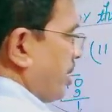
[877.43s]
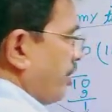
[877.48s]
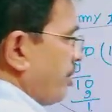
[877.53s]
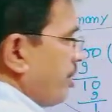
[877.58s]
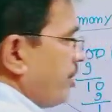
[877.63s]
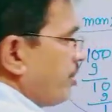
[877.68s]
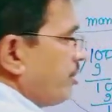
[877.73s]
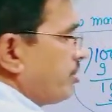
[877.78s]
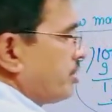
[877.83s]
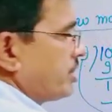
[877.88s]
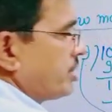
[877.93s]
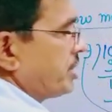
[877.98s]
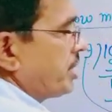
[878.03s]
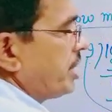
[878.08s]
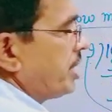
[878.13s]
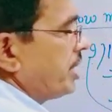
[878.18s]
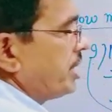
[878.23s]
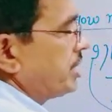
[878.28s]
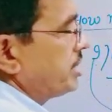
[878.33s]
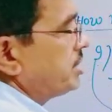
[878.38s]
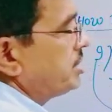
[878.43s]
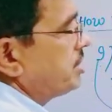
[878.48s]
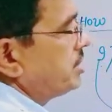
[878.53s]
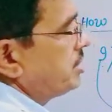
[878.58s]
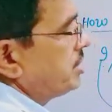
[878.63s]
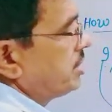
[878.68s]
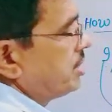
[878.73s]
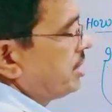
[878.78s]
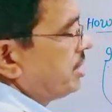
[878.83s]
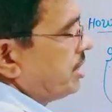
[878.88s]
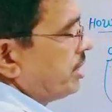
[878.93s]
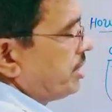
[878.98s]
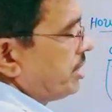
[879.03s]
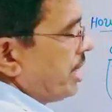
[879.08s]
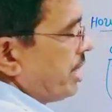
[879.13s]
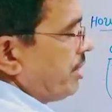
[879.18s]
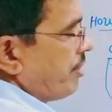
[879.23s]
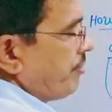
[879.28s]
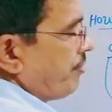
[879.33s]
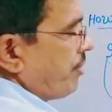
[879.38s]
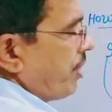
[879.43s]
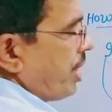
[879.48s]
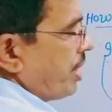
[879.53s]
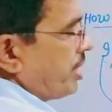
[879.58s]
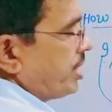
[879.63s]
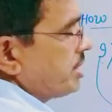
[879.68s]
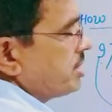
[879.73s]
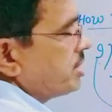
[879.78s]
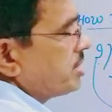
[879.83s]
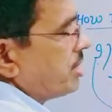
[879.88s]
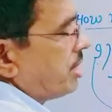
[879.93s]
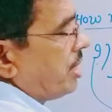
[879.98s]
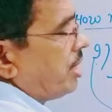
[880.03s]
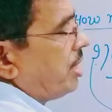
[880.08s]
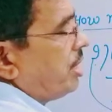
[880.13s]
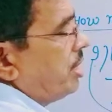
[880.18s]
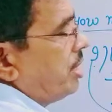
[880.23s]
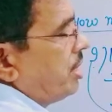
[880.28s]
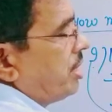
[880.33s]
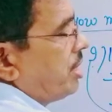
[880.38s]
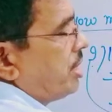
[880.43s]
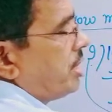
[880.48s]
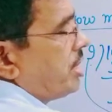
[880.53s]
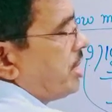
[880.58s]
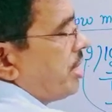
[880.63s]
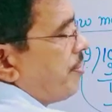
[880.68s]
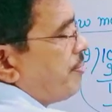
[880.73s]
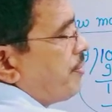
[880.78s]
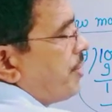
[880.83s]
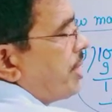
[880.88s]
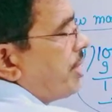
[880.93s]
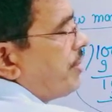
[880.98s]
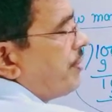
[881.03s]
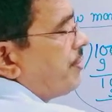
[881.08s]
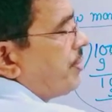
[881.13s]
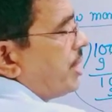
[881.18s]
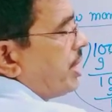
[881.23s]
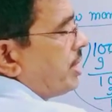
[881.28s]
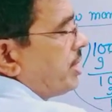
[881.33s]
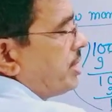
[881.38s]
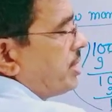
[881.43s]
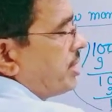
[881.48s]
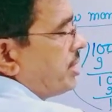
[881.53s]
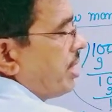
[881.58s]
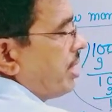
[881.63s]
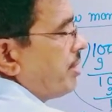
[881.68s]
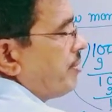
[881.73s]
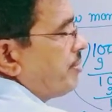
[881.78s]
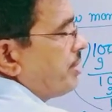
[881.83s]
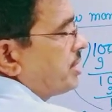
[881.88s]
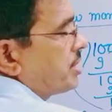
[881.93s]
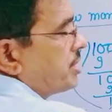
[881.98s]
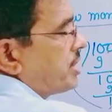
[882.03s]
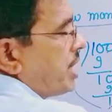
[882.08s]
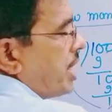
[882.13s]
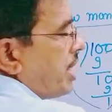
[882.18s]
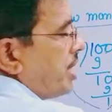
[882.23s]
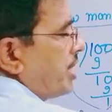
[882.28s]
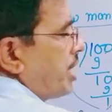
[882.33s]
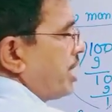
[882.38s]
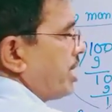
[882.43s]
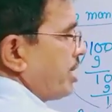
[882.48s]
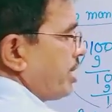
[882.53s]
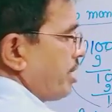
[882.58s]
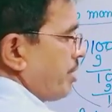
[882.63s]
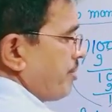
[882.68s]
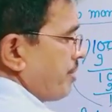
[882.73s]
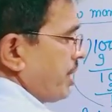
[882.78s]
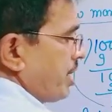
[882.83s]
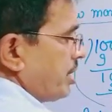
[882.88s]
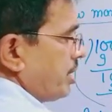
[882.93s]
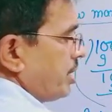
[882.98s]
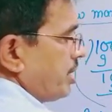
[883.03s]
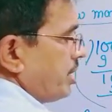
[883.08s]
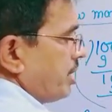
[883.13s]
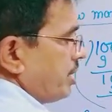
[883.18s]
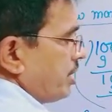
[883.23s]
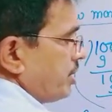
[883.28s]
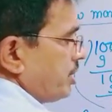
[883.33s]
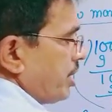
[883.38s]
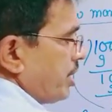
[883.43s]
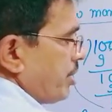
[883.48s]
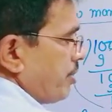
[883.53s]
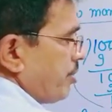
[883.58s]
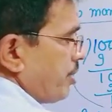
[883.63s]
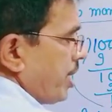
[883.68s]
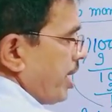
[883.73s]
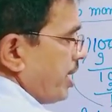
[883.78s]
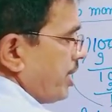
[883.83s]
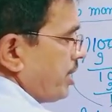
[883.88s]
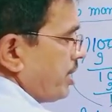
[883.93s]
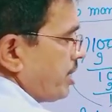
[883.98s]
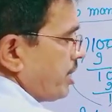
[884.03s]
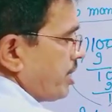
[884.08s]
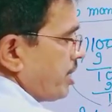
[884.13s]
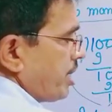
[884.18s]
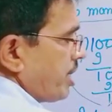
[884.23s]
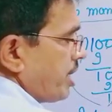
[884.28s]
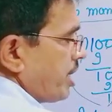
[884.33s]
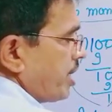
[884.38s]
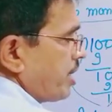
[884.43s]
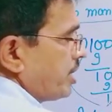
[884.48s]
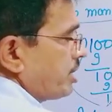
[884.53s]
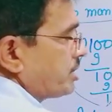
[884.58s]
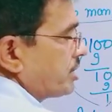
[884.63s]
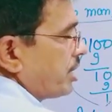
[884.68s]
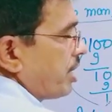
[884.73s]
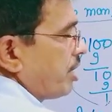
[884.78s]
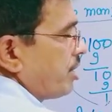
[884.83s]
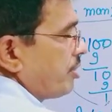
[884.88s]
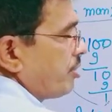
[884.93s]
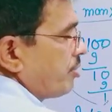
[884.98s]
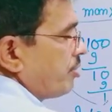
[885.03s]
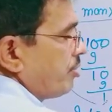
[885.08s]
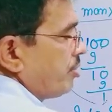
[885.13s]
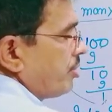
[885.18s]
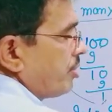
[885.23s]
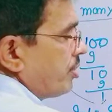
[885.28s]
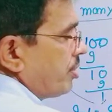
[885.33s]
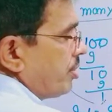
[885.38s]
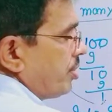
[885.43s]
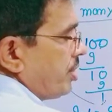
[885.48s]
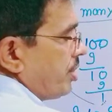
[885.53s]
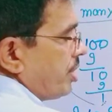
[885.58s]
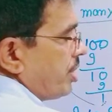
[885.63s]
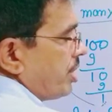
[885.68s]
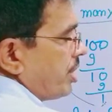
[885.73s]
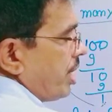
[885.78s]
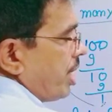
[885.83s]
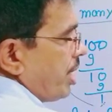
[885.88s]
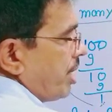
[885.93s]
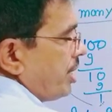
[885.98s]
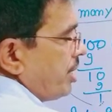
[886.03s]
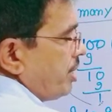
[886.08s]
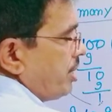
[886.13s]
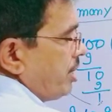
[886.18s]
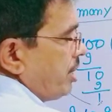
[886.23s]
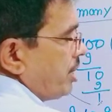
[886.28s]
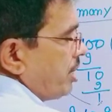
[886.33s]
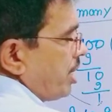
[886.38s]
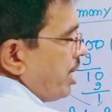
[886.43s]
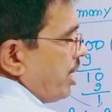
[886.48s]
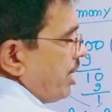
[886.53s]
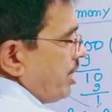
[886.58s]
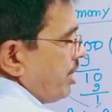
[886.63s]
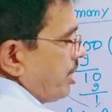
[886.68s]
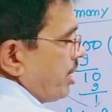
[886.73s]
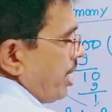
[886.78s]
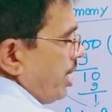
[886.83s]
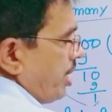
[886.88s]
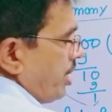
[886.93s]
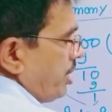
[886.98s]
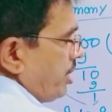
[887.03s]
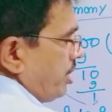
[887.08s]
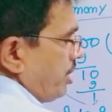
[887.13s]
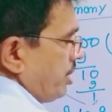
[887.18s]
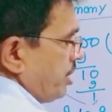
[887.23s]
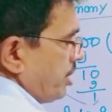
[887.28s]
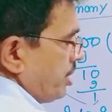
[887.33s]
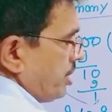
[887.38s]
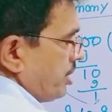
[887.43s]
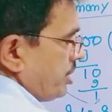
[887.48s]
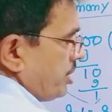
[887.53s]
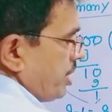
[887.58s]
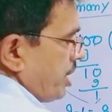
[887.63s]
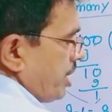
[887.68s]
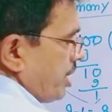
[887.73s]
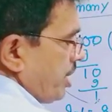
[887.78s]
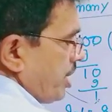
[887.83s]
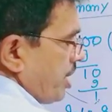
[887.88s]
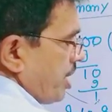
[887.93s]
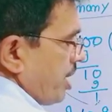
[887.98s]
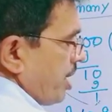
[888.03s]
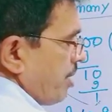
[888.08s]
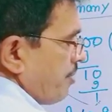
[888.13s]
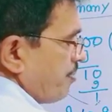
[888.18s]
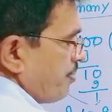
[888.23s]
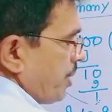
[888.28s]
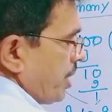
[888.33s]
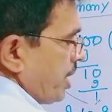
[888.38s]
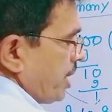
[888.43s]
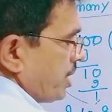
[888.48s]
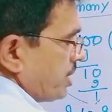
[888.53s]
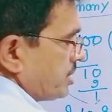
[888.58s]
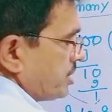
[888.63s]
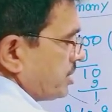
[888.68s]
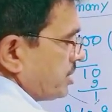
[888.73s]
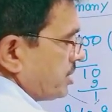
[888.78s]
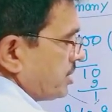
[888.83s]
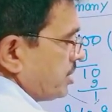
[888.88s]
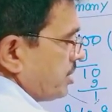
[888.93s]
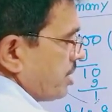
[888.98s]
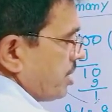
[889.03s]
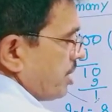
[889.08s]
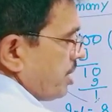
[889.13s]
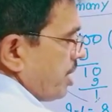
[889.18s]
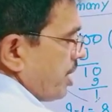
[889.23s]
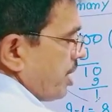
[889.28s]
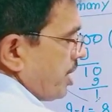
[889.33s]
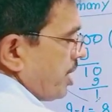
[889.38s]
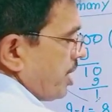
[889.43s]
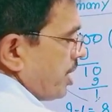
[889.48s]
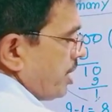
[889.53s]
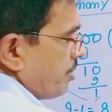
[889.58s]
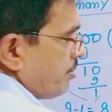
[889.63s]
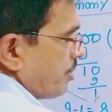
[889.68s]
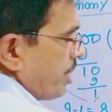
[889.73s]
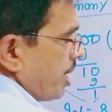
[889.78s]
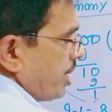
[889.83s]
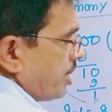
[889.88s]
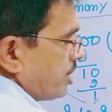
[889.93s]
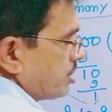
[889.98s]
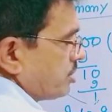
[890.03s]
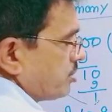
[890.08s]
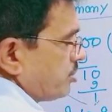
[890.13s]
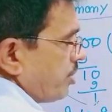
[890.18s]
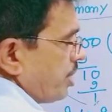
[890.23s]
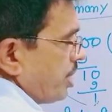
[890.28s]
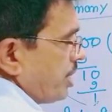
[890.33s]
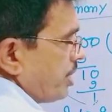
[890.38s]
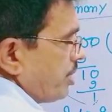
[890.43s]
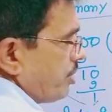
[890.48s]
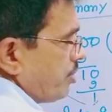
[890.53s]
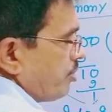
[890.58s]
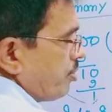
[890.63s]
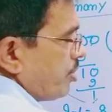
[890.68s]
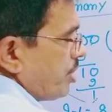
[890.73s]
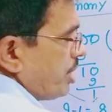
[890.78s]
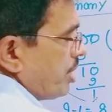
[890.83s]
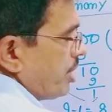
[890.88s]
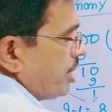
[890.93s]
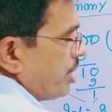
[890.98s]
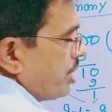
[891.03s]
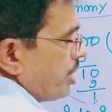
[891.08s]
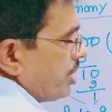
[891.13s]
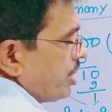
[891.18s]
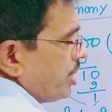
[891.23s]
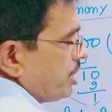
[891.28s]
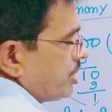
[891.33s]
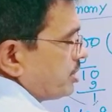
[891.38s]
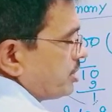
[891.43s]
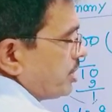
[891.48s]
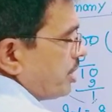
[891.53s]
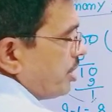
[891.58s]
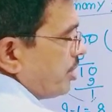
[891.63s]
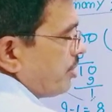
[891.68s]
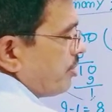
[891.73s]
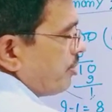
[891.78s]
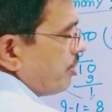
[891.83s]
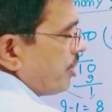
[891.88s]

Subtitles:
Now your question is that what is the number of nth term is 99 given? Then you write Tn is equal to 999, then A plus n minus 1 into D is equal